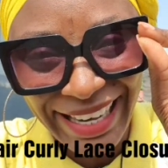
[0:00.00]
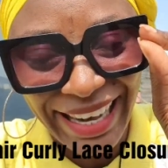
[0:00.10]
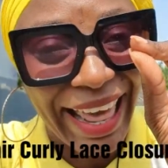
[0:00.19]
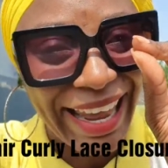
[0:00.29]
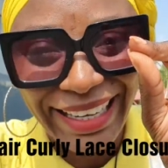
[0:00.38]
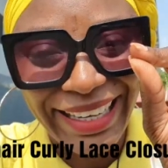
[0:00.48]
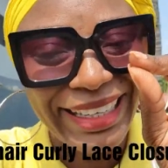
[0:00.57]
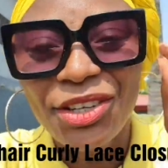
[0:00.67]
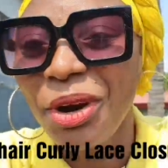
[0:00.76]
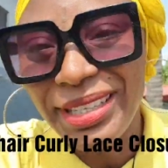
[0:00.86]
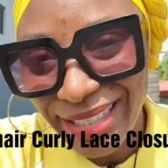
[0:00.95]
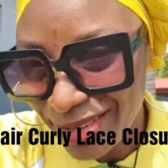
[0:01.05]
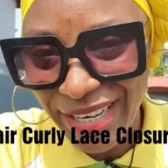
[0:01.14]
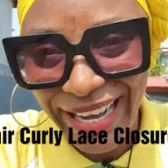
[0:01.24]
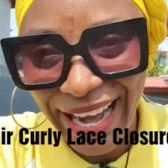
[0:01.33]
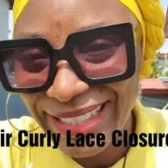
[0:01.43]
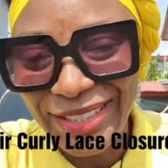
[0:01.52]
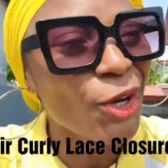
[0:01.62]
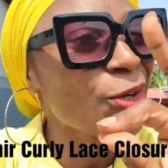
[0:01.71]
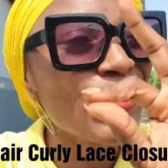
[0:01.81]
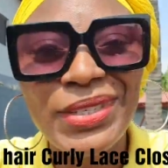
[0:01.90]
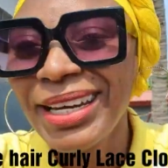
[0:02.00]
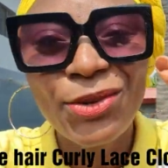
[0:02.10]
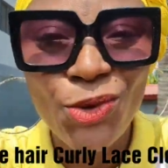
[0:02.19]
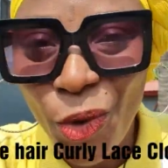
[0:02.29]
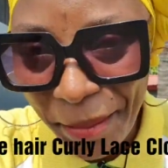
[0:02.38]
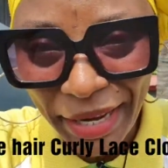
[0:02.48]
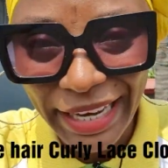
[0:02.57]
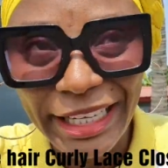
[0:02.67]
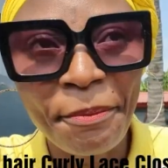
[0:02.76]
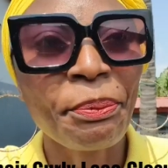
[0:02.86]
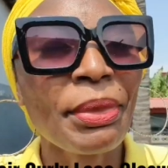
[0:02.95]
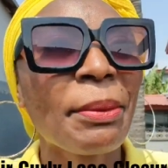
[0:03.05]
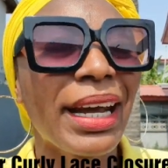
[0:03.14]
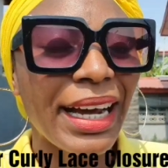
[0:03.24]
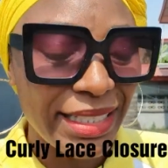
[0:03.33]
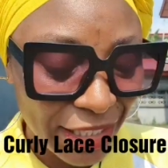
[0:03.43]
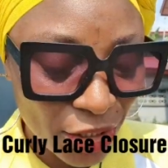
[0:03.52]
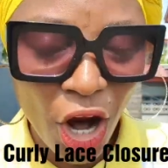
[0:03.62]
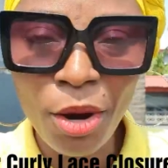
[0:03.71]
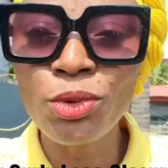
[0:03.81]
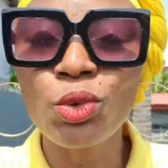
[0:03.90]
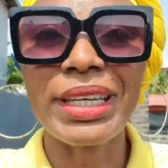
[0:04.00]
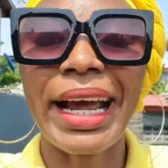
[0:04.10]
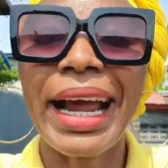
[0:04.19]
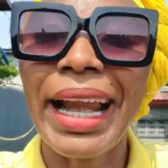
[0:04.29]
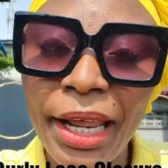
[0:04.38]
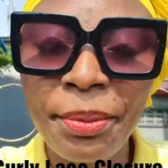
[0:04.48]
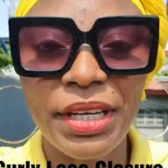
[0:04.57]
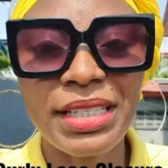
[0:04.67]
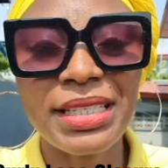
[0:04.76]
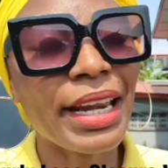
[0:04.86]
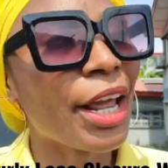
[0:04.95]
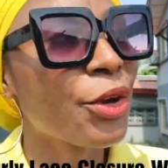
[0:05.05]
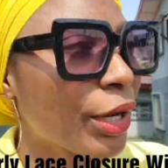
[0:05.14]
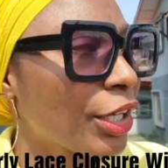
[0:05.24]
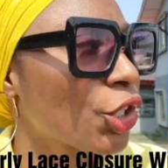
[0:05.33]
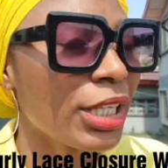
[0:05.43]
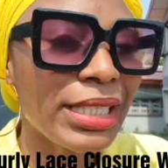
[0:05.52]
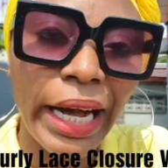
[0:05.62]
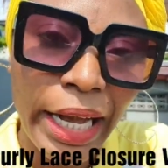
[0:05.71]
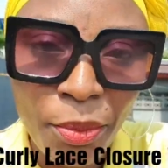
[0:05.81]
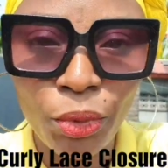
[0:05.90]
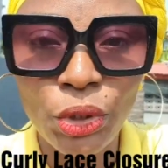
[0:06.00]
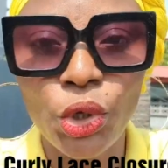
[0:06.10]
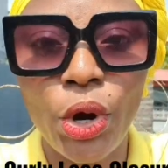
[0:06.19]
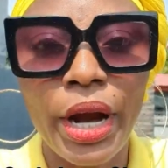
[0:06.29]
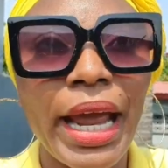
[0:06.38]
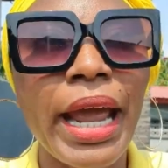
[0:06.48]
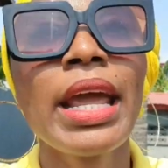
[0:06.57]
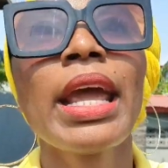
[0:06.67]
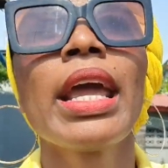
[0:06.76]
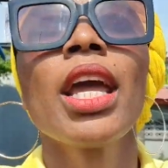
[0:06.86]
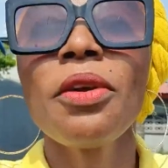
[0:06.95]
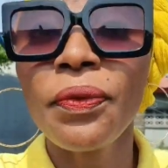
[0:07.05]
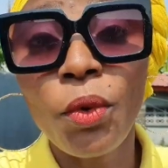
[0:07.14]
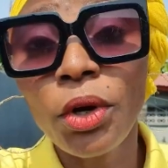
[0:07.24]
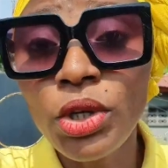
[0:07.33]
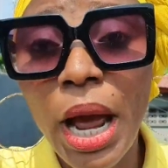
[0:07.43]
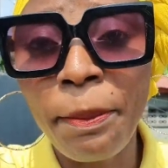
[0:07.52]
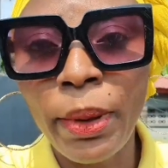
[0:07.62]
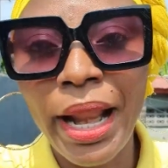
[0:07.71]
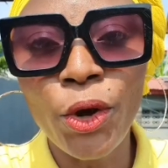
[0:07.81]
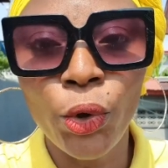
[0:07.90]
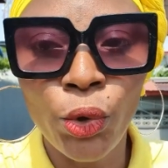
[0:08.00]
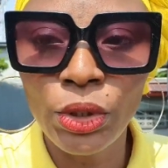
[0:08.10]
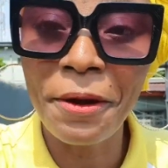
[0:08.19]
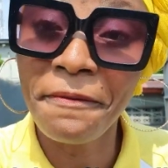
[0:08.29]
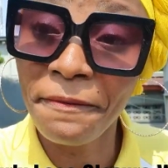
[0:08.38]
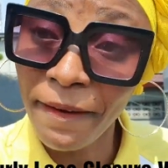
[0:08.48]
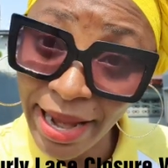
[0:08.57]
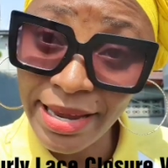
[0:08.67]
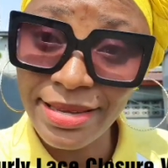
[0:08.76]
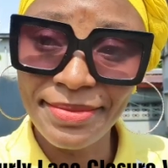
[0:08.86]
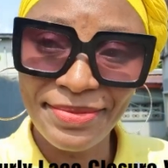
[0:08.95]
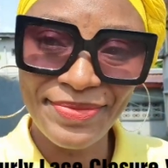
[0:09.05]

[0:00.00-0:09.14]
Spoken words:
Like, trust me, guys, just 2 minutes, because it comes with a clip inside that you can just clip with your hair. If you want to apply glue, then fine.